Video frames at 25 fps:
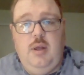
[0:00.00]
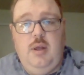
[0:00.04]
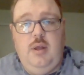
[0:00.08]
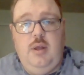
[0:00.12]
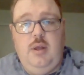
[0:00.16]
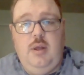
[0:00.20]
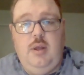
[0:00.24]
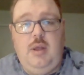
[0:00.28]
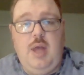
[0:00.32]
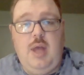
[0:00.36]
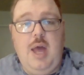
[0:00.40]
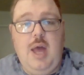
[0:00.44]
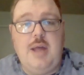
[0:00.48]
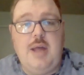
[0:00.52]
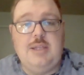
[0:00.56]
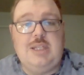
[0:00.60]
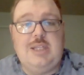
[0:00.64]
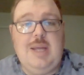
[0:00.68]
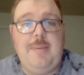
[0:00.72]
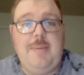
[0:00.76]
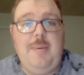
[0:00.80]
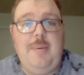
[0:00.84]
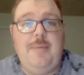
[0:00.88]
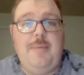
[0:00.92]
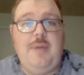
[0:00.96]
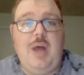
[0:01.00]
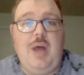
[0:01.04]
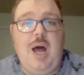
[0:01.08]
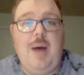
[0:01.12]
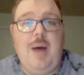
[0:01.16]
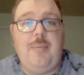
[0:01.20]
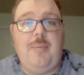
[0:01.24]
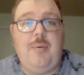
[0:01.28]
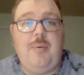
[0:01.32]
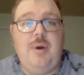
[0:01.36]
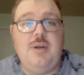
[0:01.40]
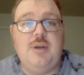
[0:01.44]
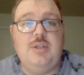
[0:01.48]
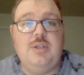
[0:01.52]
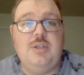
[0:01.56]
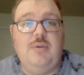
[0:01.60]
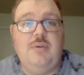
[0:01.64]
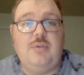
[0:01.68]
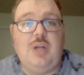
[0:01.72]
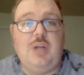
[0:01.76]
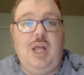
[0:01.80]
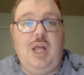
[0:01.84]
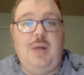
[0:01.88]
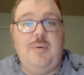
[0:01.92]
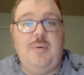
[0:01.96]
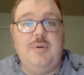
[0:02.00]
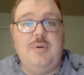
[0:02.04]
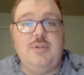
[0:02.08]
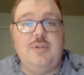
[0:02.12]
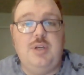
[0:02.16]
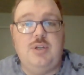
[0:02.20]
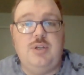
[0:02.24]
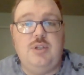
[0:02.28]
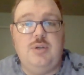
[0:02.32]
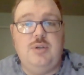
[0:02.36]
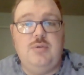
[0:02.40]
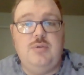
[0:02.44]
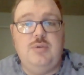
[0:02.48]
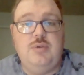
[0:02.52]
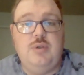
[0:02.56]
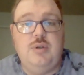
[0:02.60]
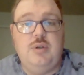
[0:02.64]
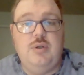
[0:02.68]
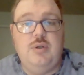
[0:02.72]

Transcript: Yeah, and skip over the operations of tolerance issues.